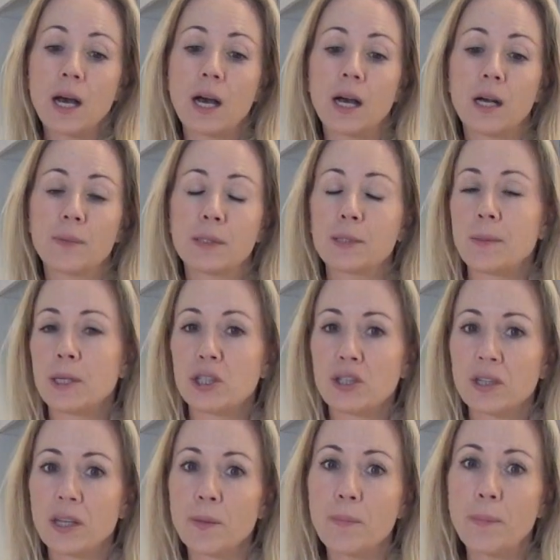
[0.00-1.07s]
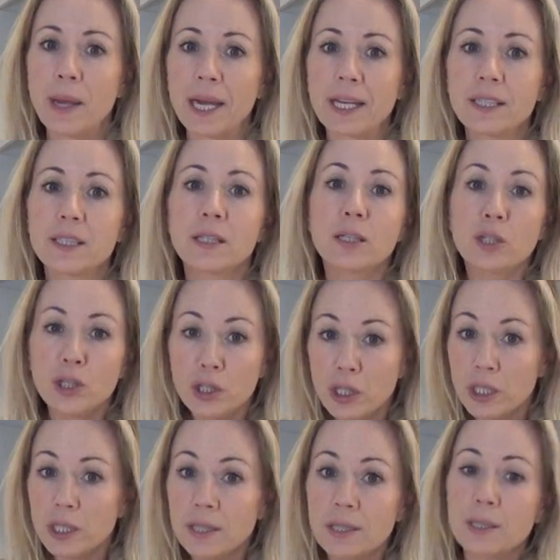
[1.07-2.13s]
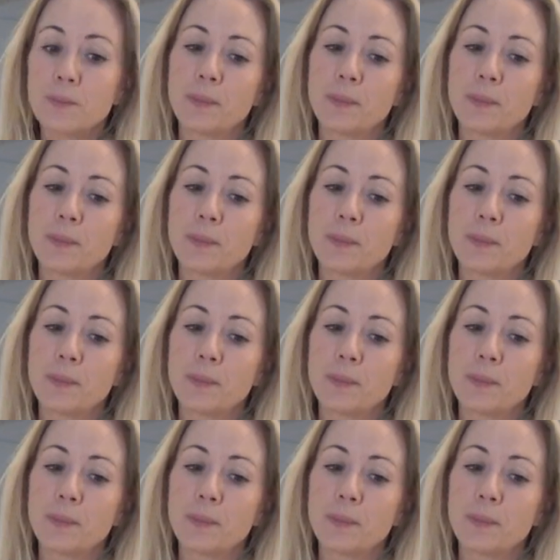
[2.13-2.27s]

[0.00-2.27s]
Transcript: especially baked goods,